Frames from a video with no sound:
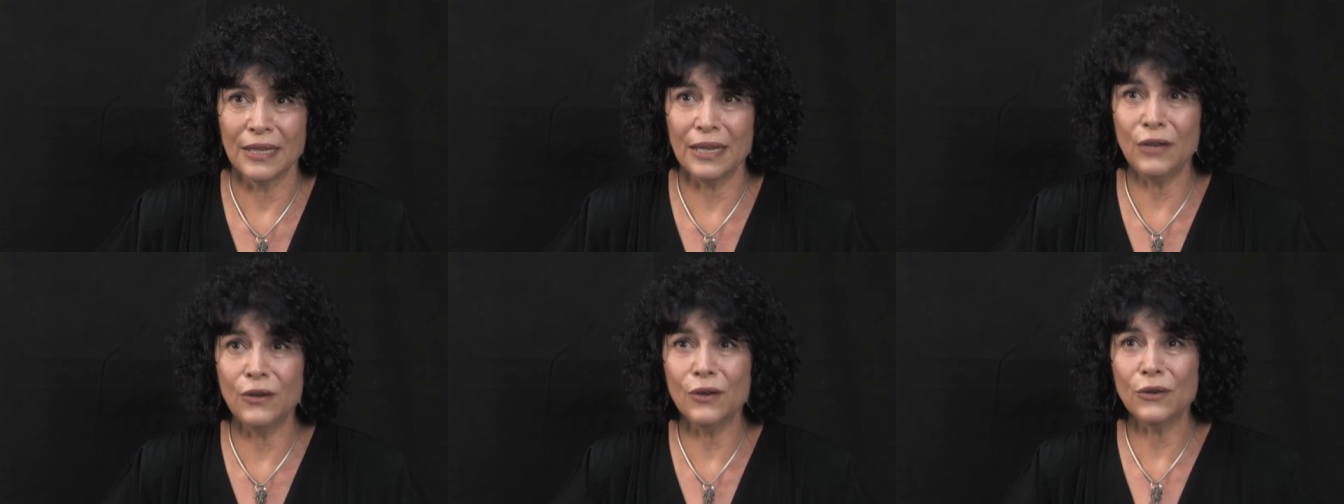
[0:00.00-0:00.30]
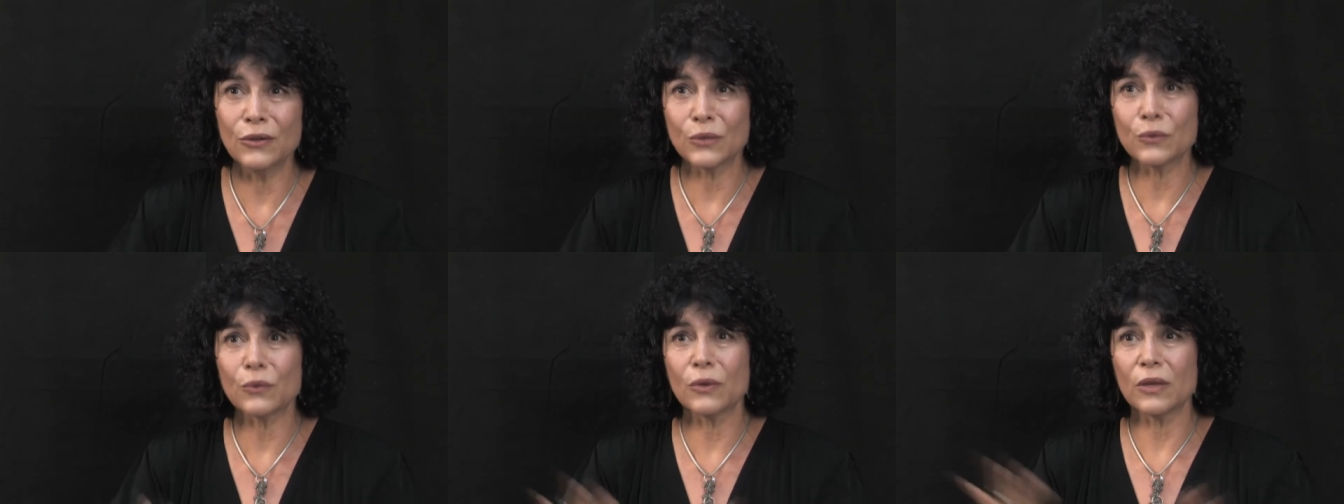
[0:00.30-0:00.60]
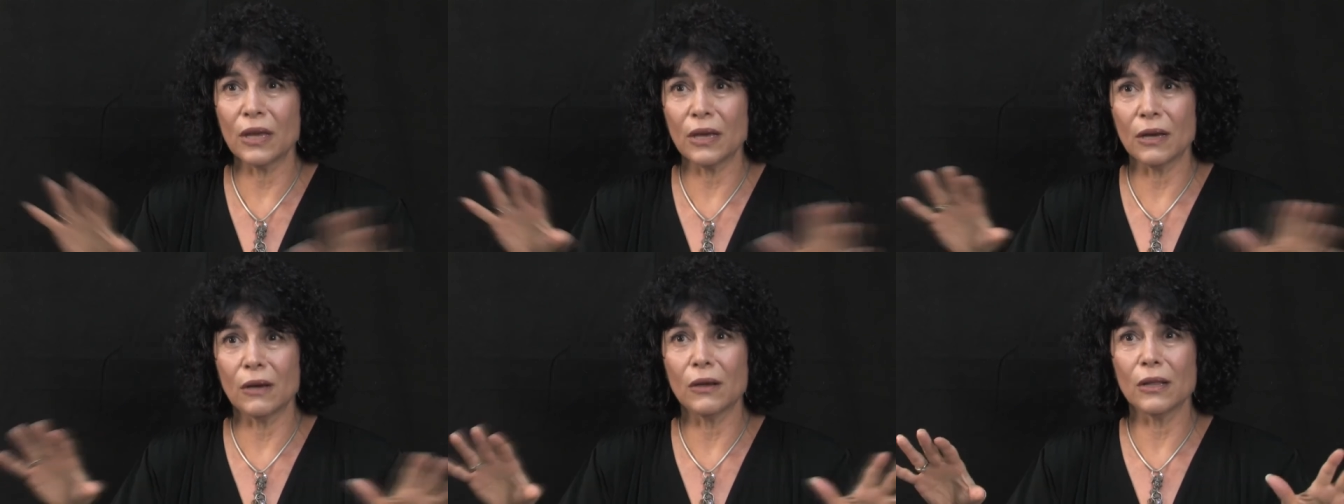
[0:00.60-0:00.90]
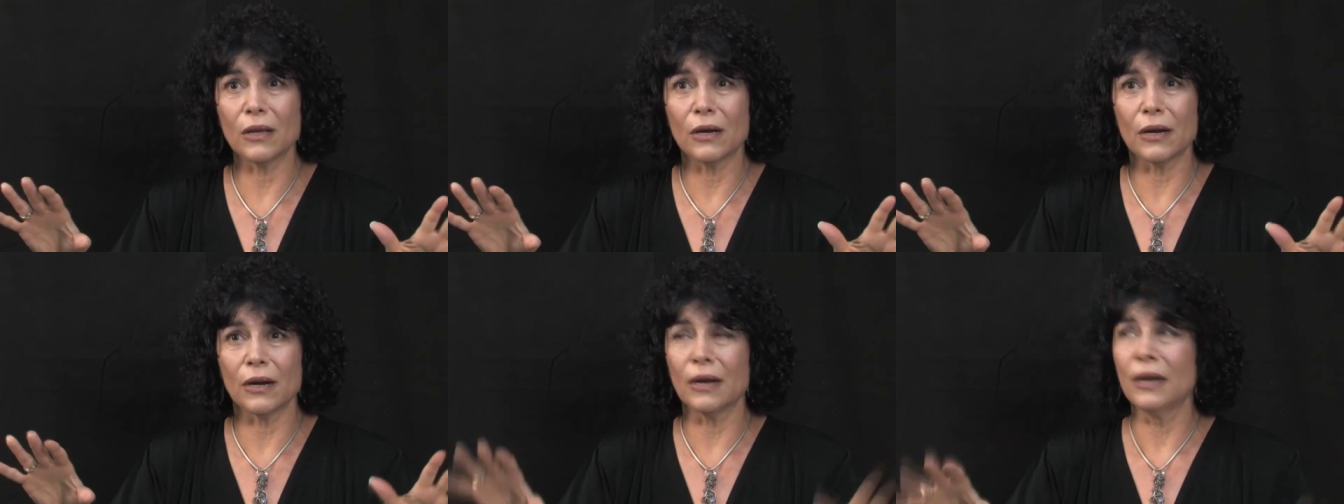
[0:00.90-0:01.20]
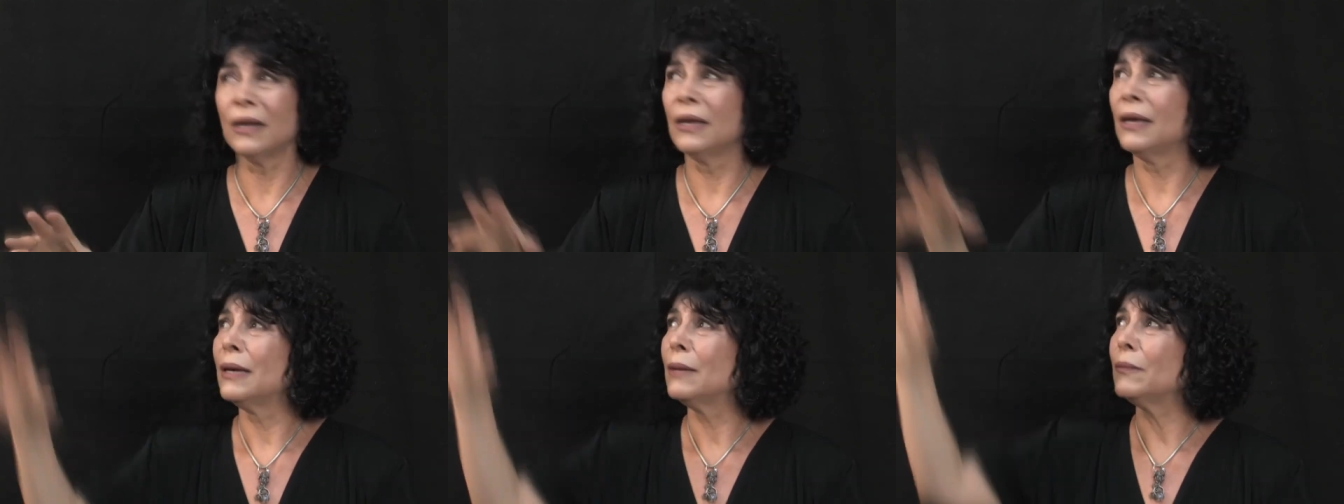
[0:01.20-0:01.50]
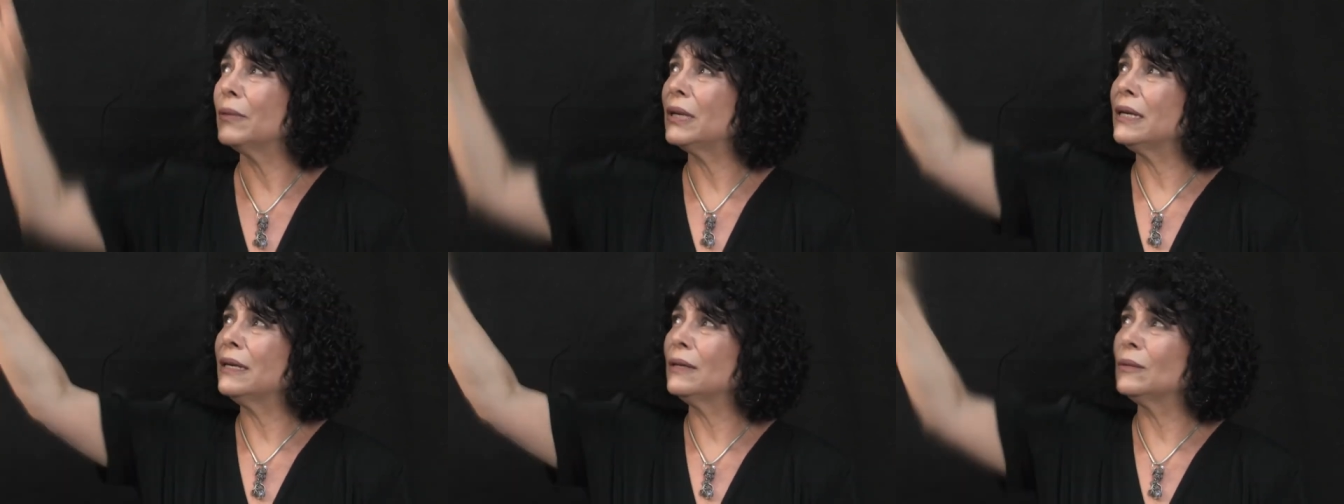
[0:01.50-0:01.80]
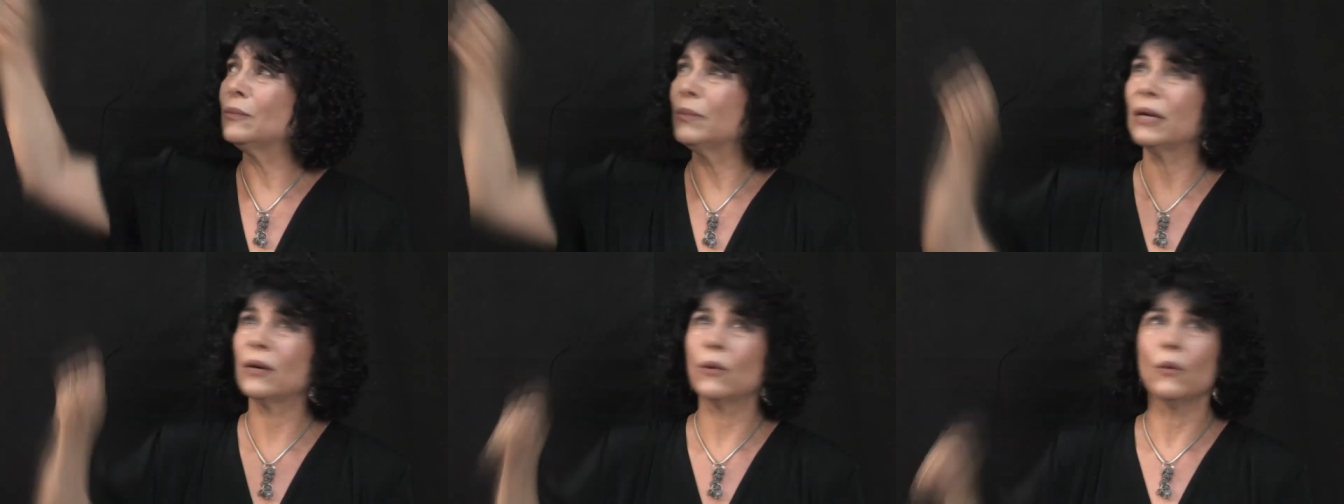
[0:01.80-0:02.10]
He knows where they all are, but
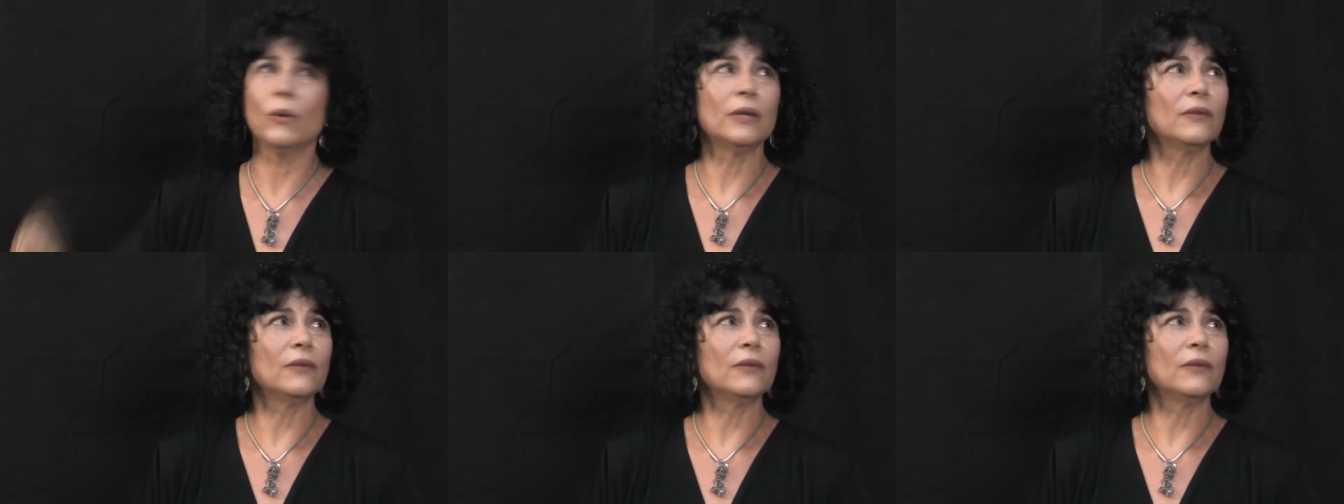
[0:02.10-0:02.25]
he'll pick